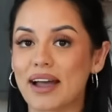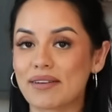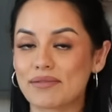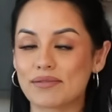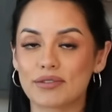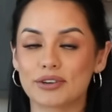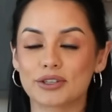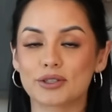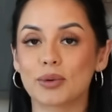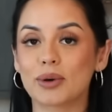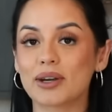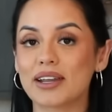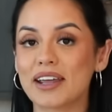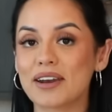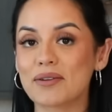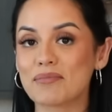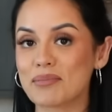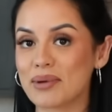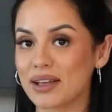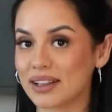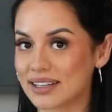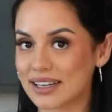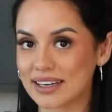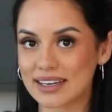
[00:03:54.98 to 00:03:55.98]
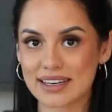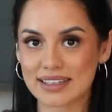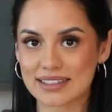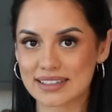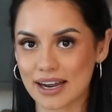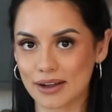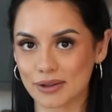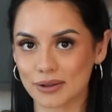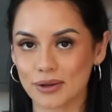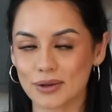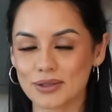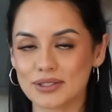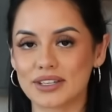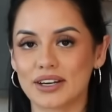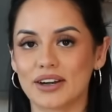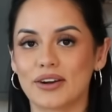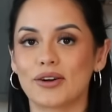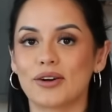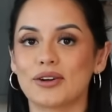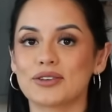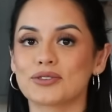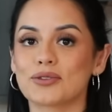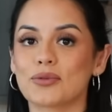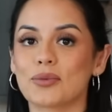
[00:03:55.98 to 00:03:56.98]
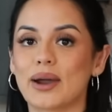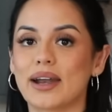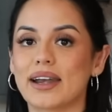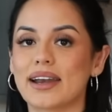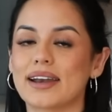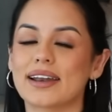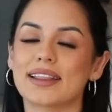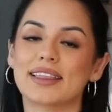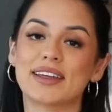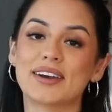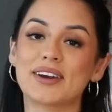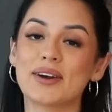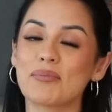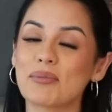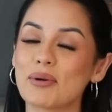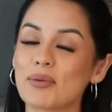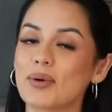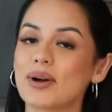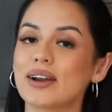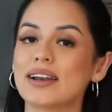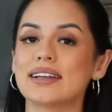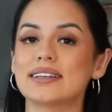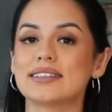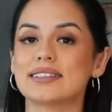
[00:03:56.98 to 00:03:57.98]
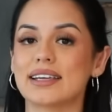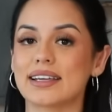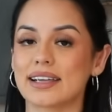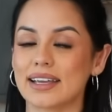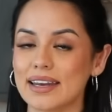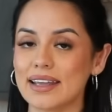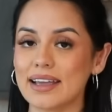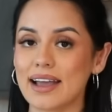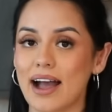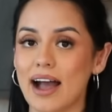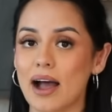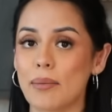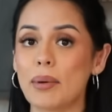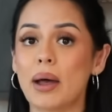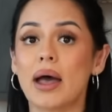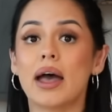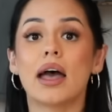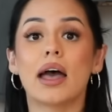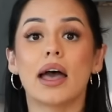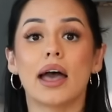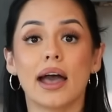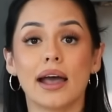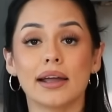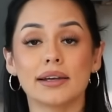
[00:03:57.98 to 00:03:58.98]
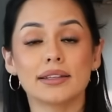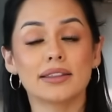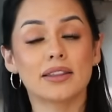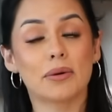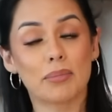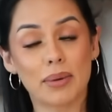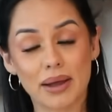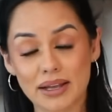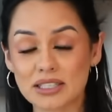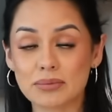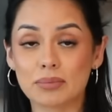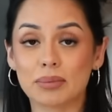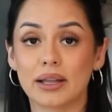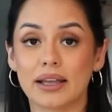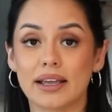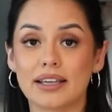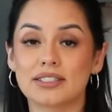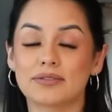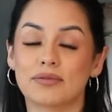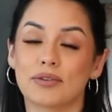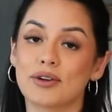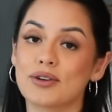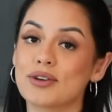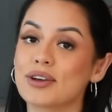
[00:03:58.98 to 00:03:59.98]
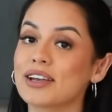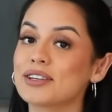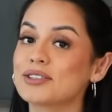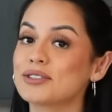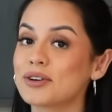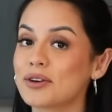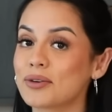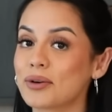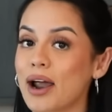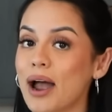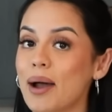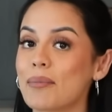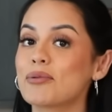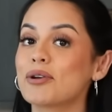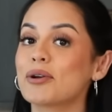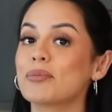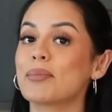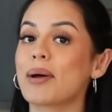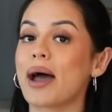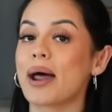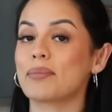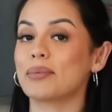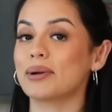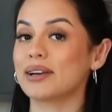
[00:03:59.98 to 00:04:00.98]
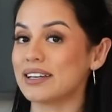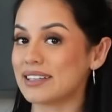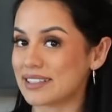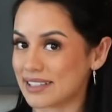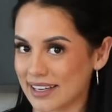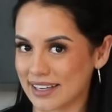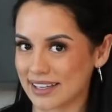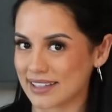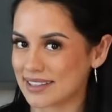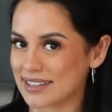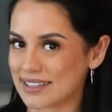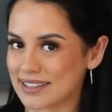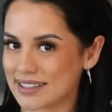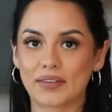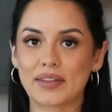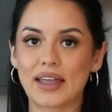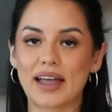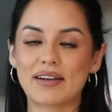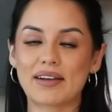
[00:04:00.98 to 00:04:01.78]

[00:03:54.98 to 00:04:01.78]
have over 28 million downloads and are also rated the #1 ticketing app and the best place for you guys to grab your Bad Bunny tickets. They